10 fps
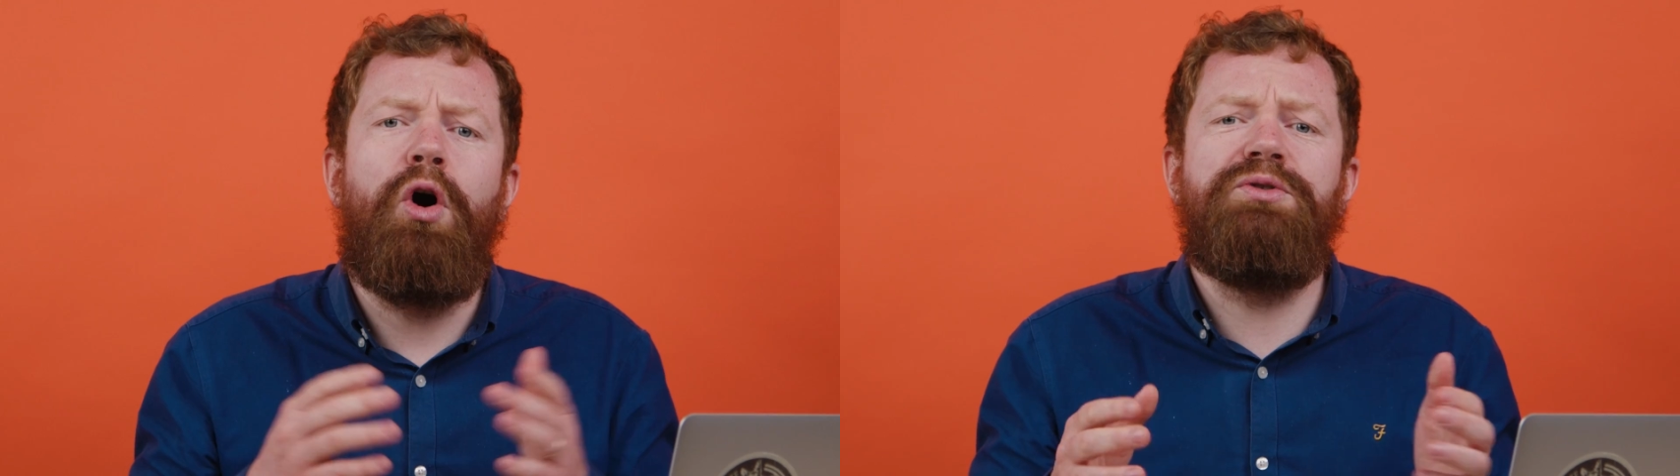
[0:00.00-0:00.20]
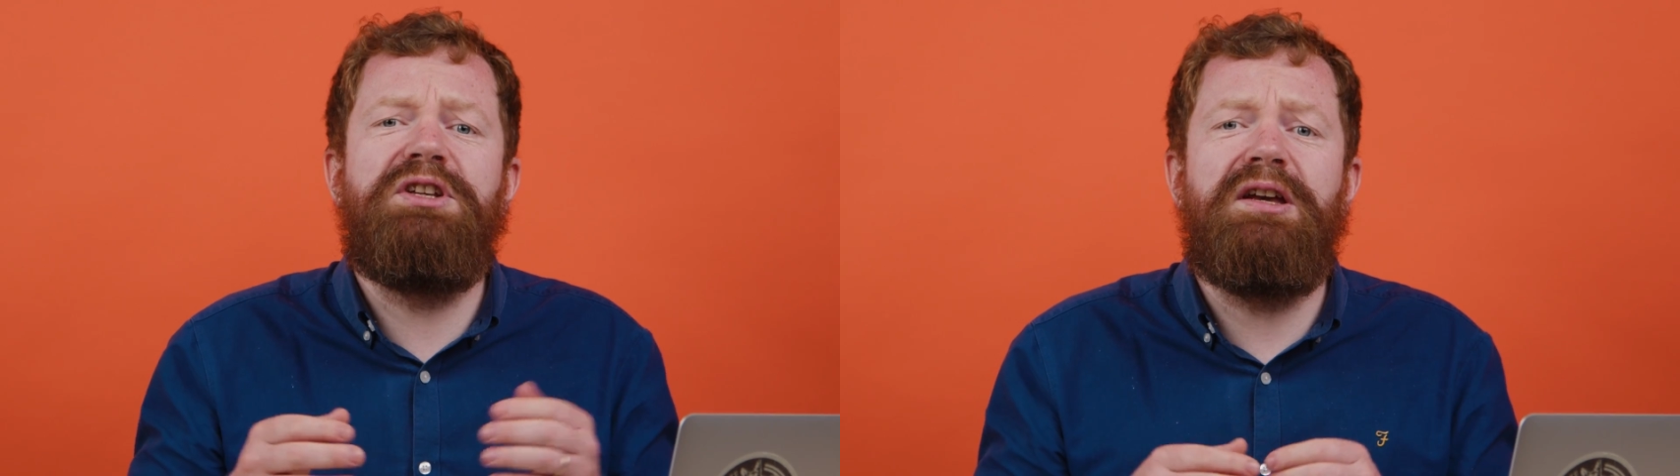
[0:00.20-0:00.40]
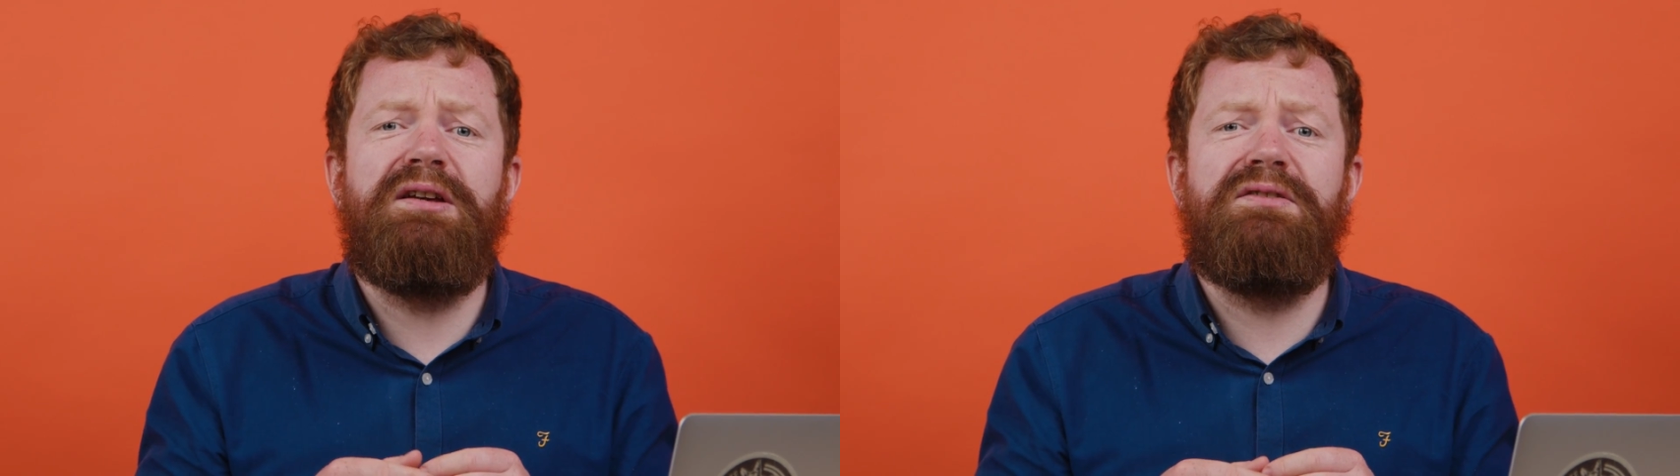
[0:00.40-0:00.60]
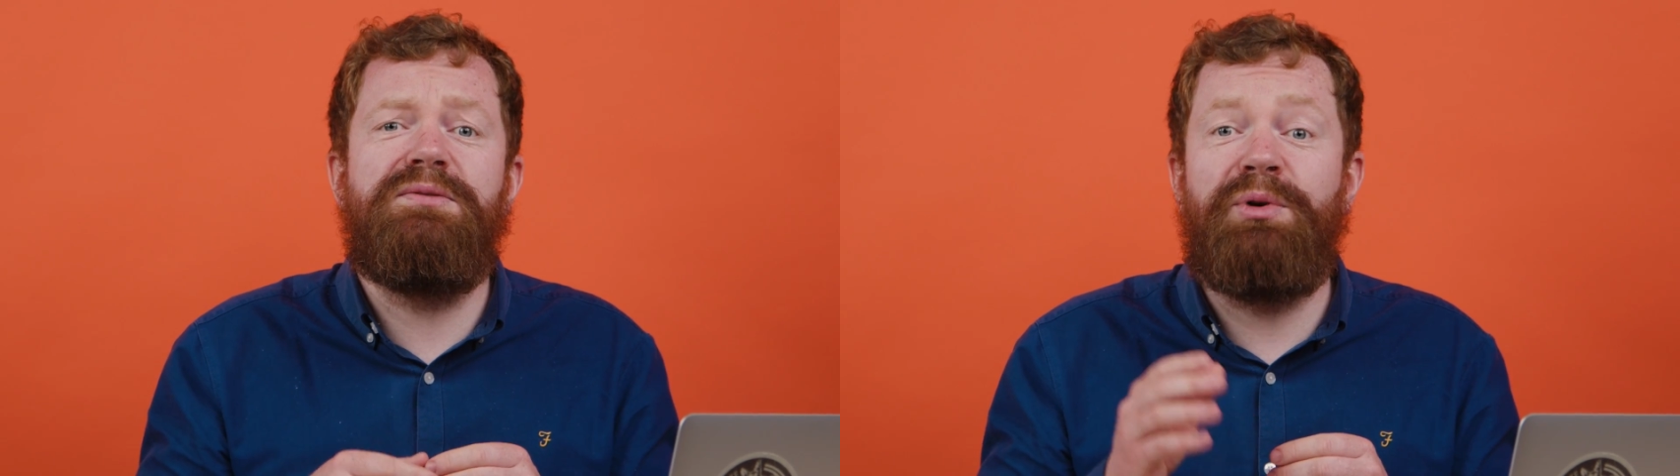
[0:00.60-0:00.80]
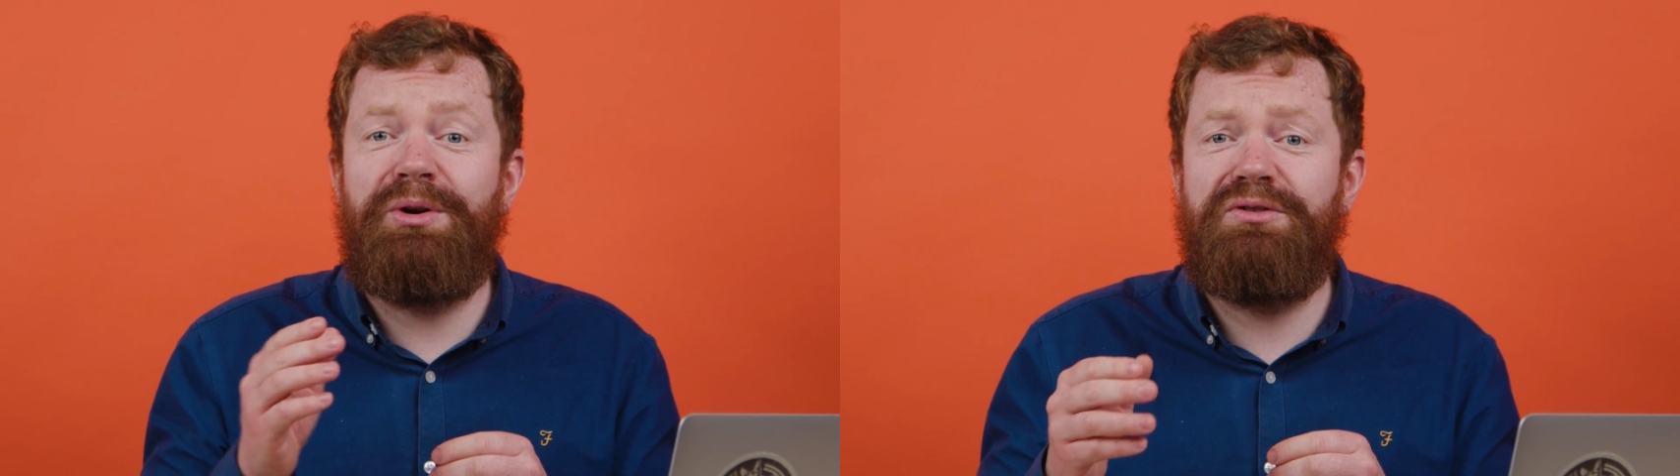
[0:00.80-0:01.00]
OTAs,
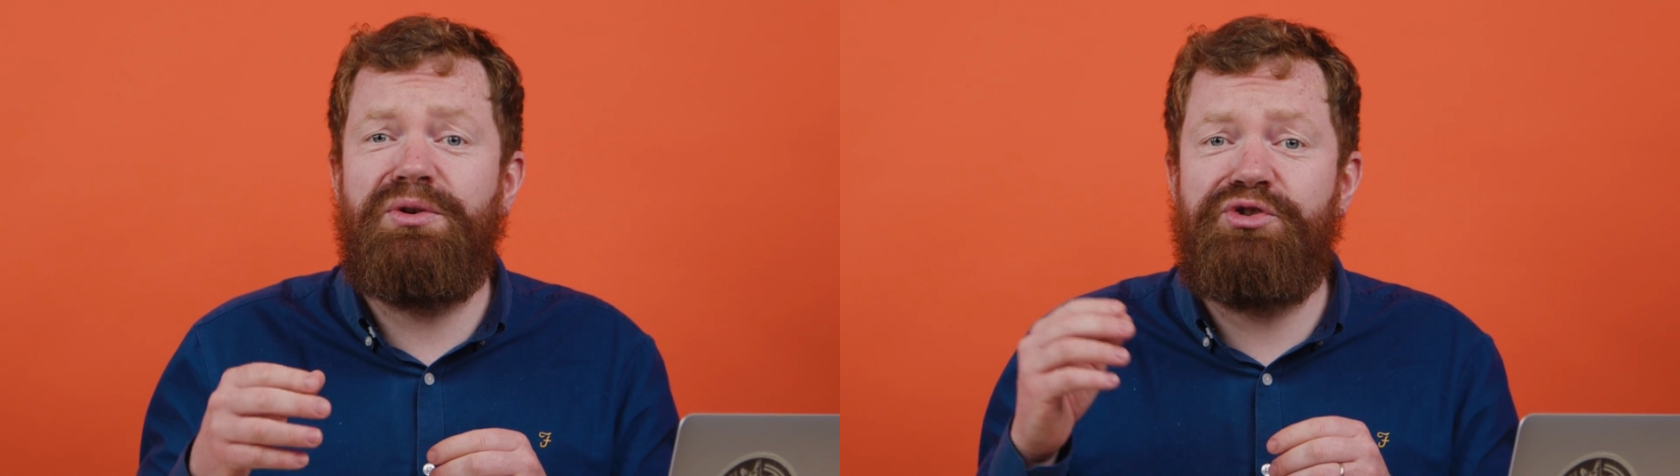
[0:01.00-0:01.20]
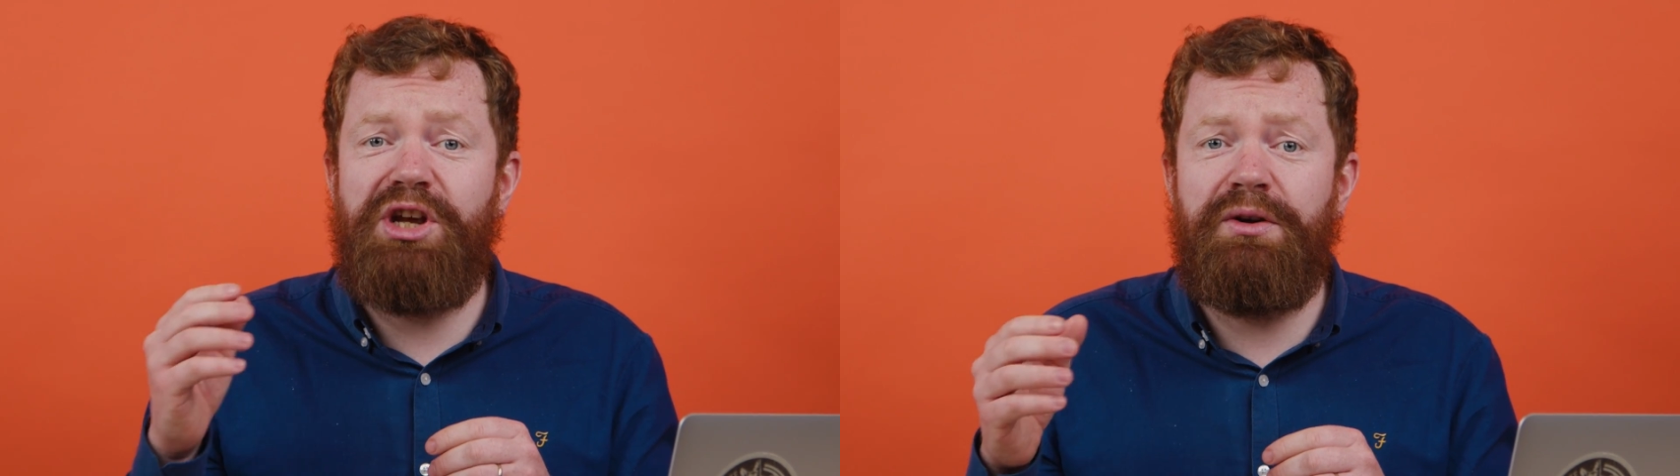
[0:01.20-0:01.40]
but also chain